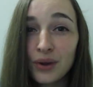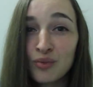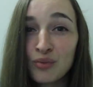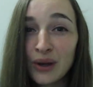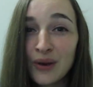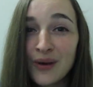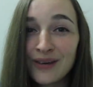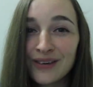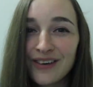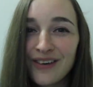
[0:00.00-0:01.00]
you blow
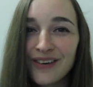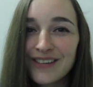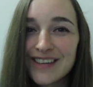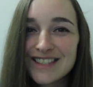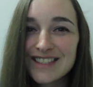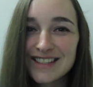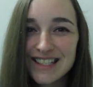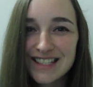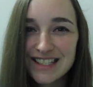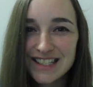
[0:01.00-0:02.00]
out all the
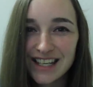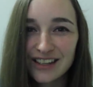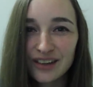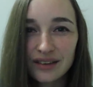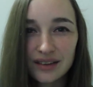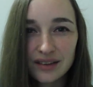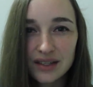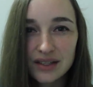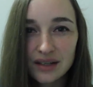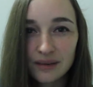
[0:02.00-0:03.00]
stress and all the
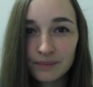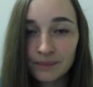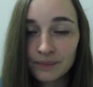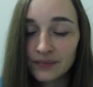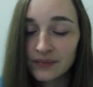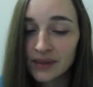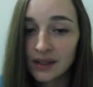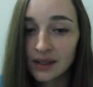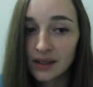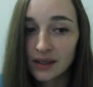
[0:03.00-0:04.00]
tension.
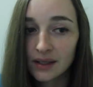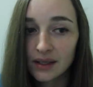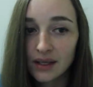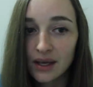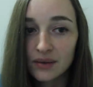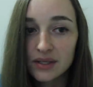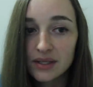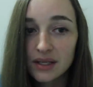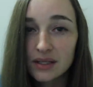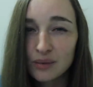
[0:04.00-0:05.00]
Now, this
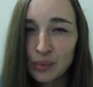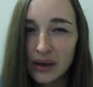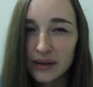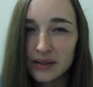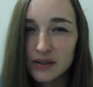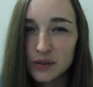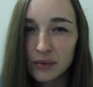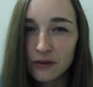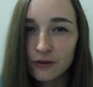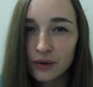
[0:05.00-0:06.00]
takes some practice
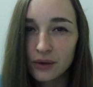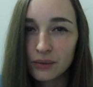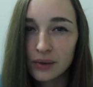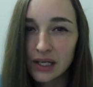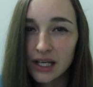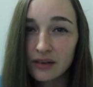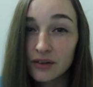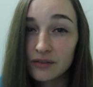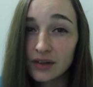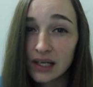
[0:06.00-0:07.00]
before you really have
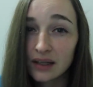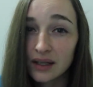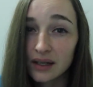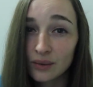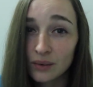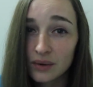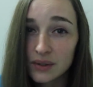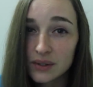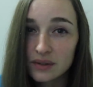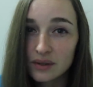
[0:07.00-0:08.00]
the feeling that it
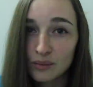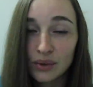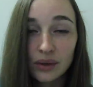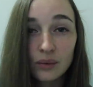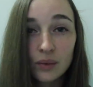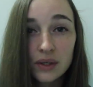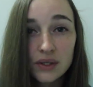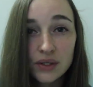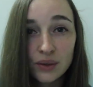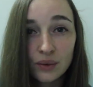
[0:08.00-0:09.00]
works, but
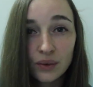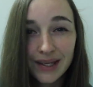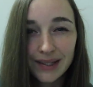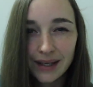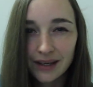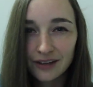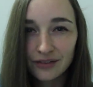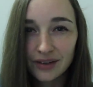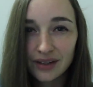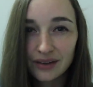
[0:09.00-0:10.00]
once you get the hang
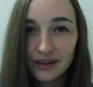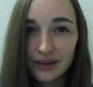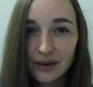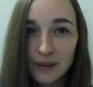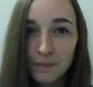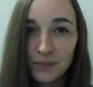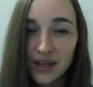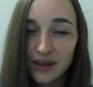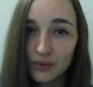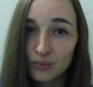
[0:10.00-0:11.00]
of it,
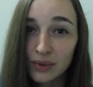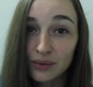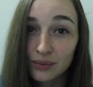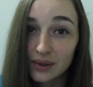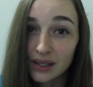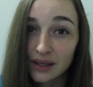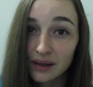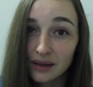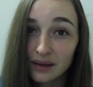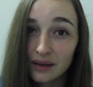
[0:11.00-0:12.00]
it can really